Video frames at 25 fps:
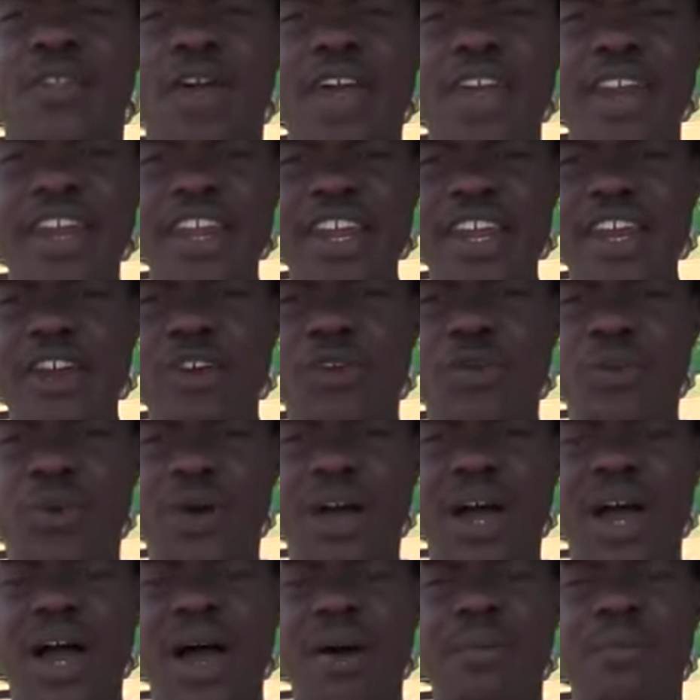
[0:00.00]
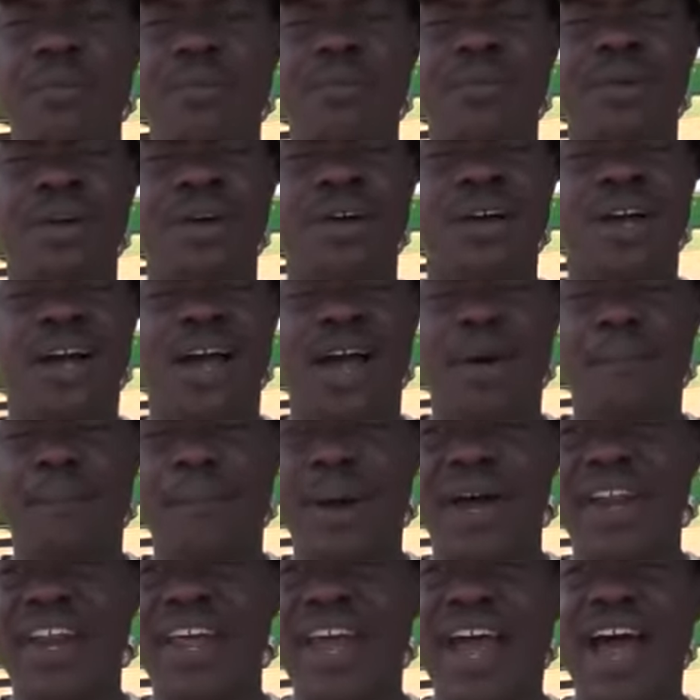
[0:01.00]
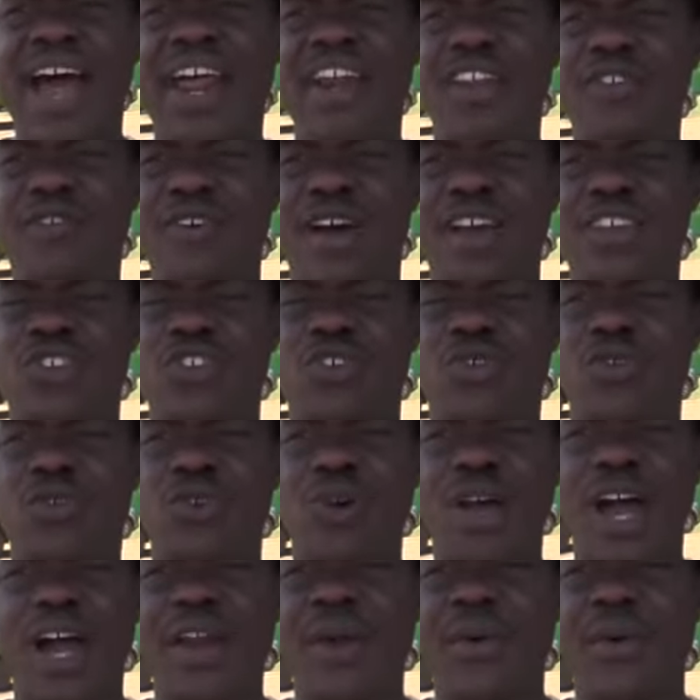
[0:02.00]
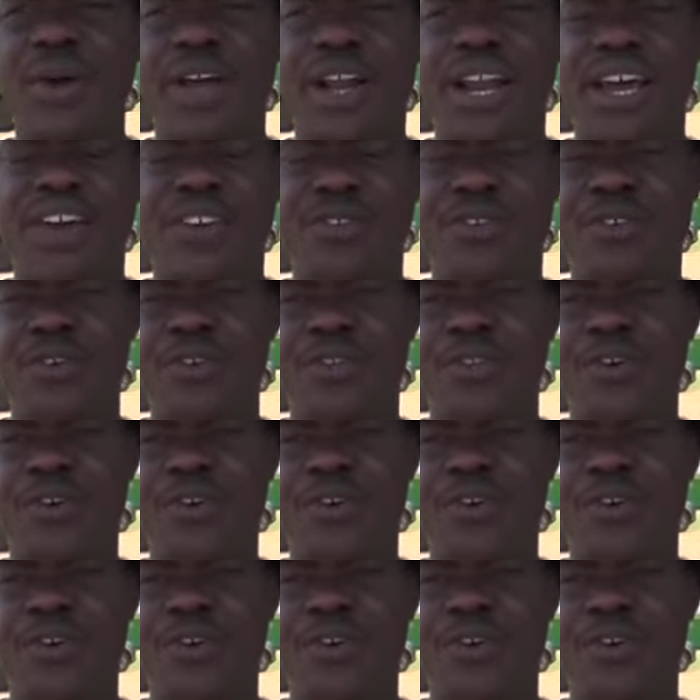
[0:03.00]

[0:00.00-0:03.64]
They need to come per the advice of Uganda Wildlife